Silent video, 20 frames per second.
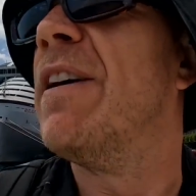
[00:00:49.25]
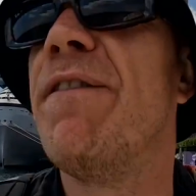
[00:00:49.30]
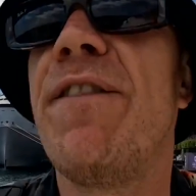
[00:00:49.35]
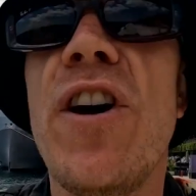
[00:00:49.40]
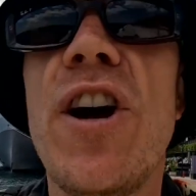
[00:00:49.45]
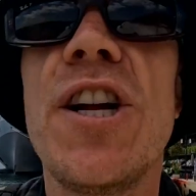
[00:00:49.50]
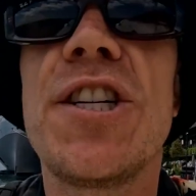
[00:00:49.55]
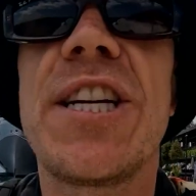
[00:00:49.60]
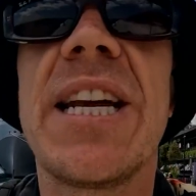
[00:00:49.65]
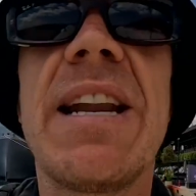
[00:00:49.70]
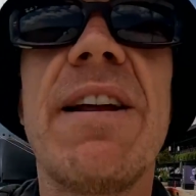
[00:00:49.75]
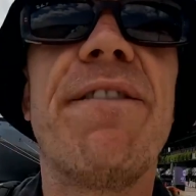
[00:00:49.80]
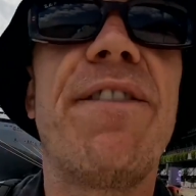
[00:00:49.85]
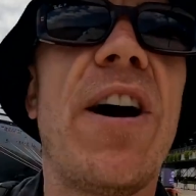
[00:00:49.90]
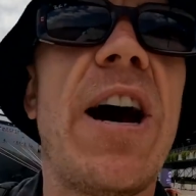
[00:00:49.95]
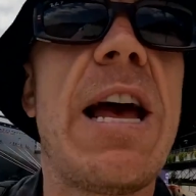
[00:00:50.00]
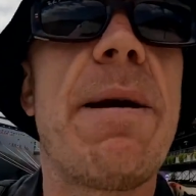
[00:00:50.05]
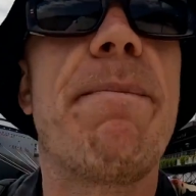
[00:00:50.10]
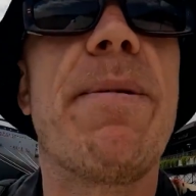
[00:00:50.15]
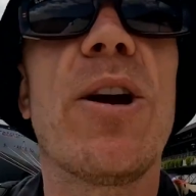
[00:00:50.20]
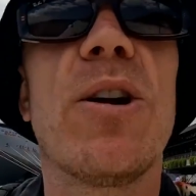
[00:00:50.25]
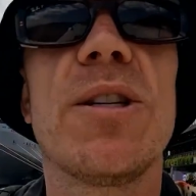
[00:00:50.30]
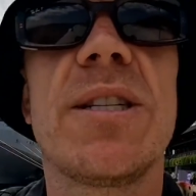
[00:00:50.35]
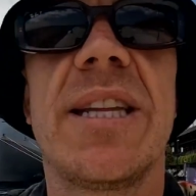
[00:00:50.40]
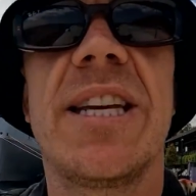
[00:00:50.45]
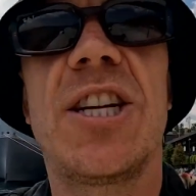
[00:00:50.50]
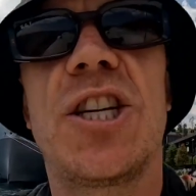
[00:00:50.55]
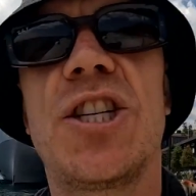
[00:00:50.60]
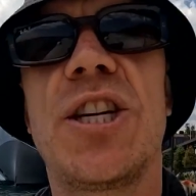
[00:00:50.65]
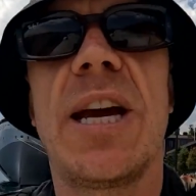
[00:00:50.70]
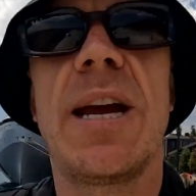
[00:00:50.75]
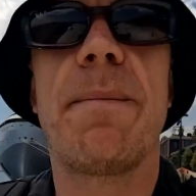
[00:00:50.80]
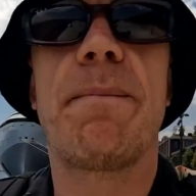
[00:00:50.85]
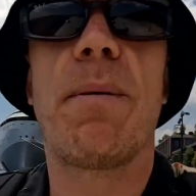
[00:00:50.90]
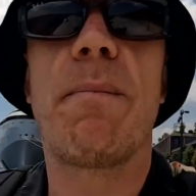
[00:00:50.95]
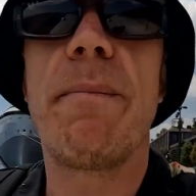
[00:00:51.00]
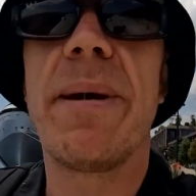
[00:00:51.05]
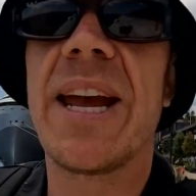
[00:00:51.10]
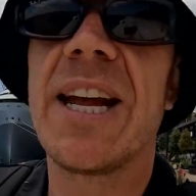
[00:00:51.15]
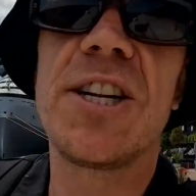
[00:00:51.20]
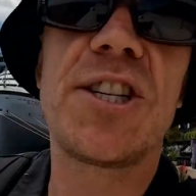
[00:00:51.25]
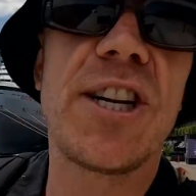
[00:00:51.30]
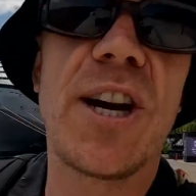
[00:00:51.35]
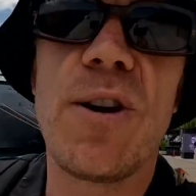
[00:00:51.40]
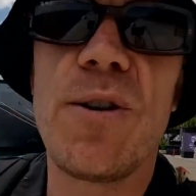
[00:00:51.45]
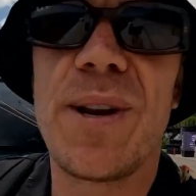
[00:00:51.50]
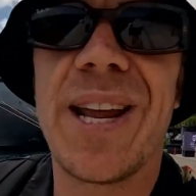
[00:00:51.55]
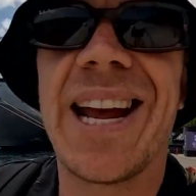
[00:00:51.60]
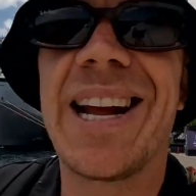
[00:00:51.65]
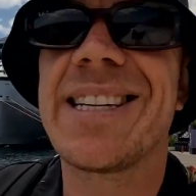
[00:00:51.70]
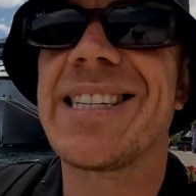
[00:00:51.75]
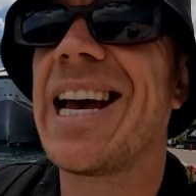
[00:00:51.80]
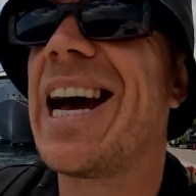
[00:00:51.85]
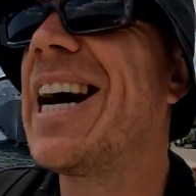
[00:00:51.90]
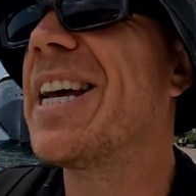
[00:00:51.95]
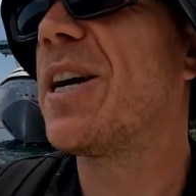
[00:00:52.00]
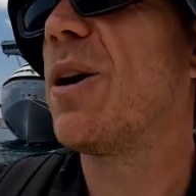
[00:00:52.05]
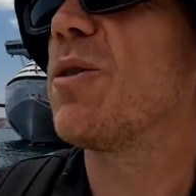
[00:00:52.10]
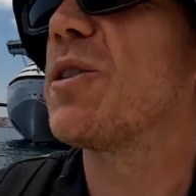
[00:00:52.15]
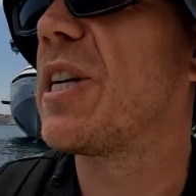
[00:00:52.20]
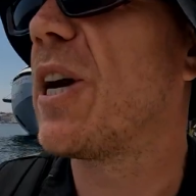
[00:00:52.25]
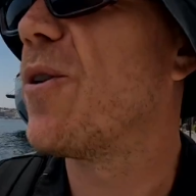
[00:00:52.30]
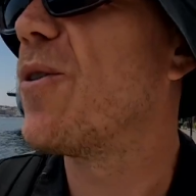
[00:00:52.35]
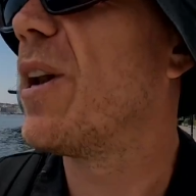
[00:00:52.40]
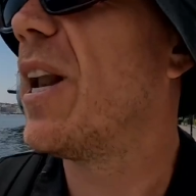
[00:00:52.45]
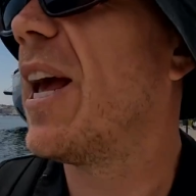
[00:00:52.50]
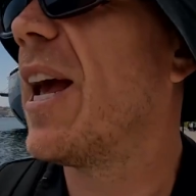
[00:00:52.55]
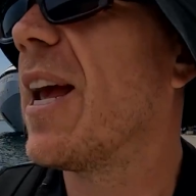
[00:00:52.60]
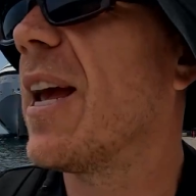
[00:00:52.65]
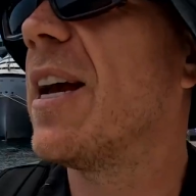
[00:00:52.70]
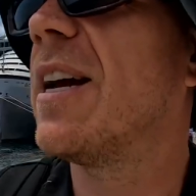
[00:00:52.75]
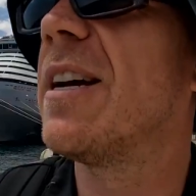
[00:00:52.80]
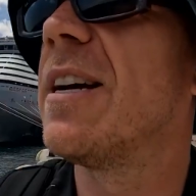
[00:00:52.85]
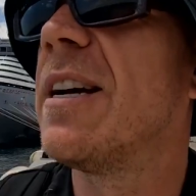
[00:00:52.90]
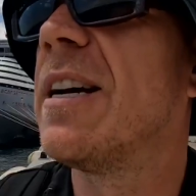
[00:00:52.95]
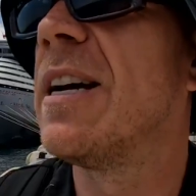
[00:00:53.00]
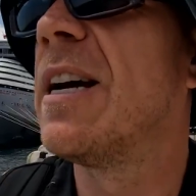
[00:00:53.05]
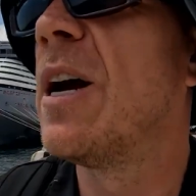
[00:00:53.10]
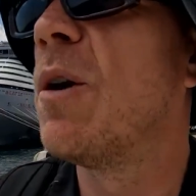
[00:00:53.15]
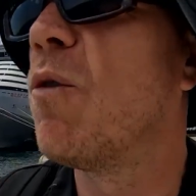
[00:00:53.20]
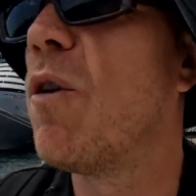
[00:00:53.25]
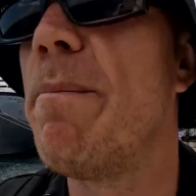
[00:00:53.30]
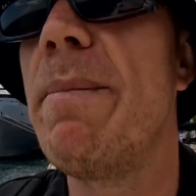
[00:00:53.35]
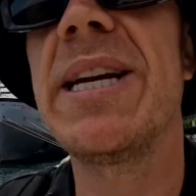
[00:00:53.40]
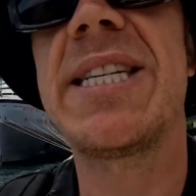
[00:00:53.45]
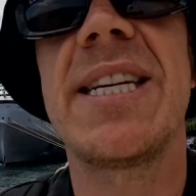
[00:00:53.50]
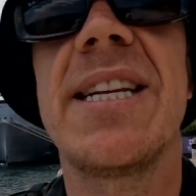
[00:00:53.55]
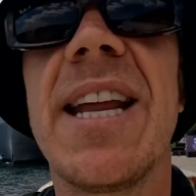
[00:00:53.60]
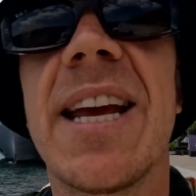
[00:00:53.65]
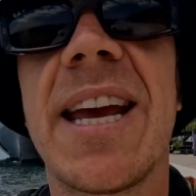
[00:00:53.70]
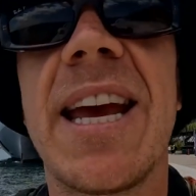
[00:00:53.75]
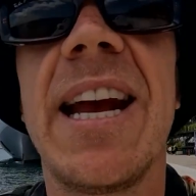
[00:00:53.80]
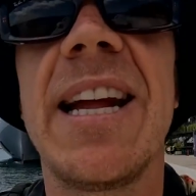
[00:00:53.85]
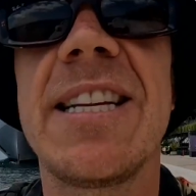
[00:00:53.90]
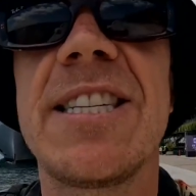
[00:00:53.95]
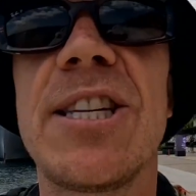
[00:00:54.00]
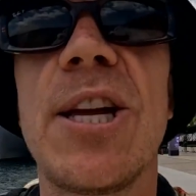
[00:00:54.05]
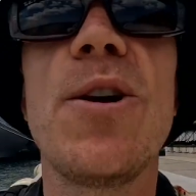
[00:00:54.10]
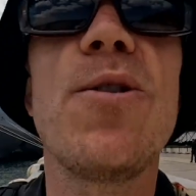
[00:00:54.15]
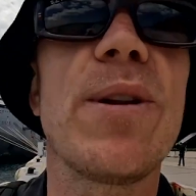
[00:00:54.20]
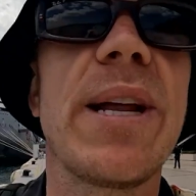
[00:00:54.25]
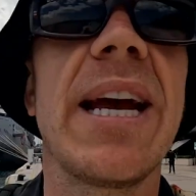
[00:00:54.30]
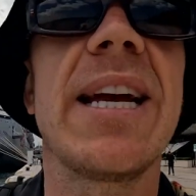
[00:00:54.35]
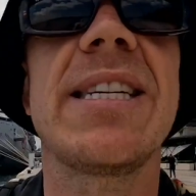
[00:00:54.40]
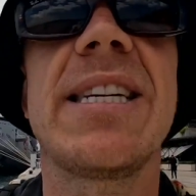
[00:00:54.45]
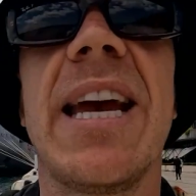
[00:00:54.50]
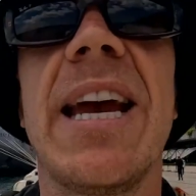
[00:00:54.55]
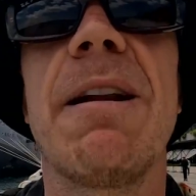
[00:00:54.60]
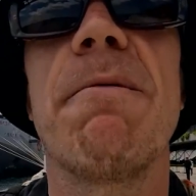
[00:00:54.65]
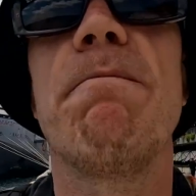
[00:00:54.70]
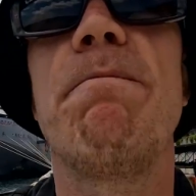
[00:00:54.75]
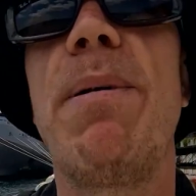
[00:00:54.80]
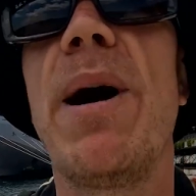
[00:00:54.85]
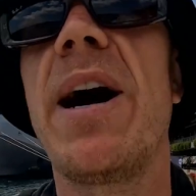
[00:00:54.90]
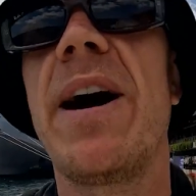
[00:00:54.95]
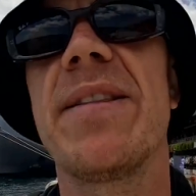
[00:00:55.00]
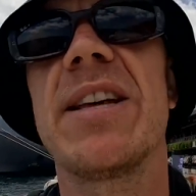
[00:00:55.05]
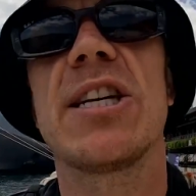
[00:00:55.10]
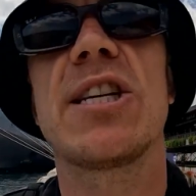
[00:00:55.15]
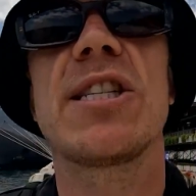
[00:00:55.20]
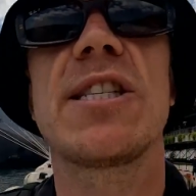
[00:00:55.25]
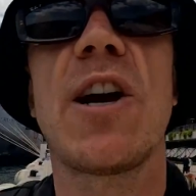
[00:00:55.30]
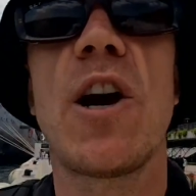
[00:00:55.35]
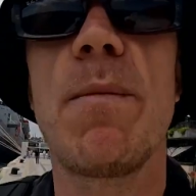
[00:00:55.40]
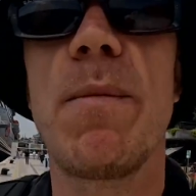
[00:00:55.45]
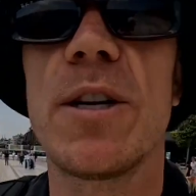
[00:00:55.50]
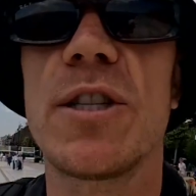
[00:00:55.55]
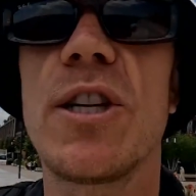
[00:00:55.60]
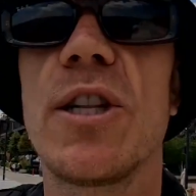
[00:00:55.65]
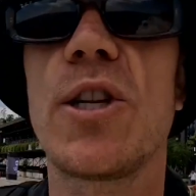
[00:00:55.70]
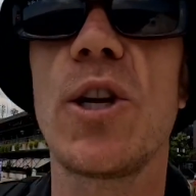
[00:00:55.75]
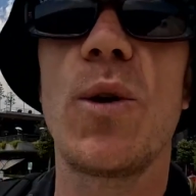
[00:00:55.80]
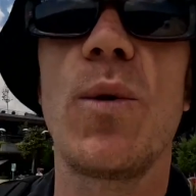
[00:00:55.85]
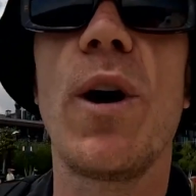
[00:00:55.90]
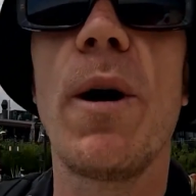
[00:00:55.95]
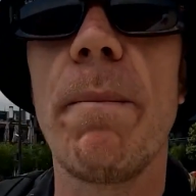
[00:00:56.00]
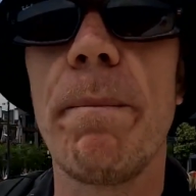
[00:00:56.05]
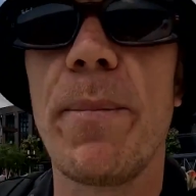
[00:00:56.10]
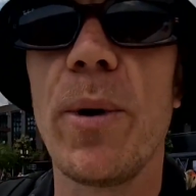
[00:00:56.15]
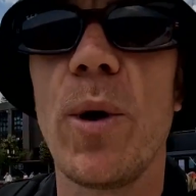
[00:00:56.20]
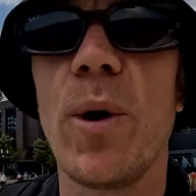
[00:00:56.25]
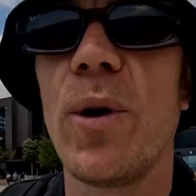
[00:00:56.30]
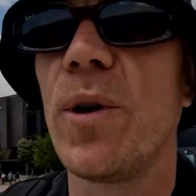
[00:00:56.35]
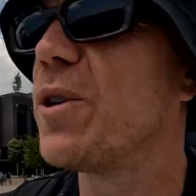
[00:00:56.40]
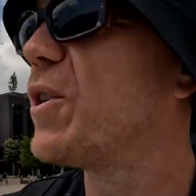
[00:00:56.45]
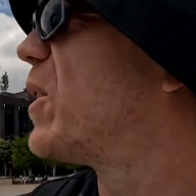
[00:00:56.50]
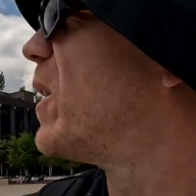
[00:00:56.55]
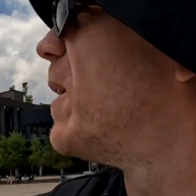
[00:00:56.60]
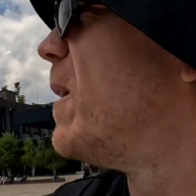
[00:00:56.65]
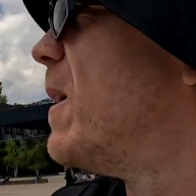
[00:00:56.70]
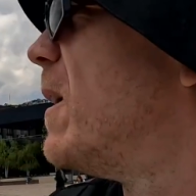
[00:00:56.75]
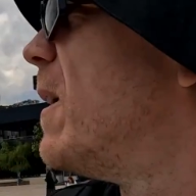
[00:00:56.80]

Virgin invited me onto this ship, me and Jodi, it's adults only. We're missing the kids 2 days in, but there's so much to do on board.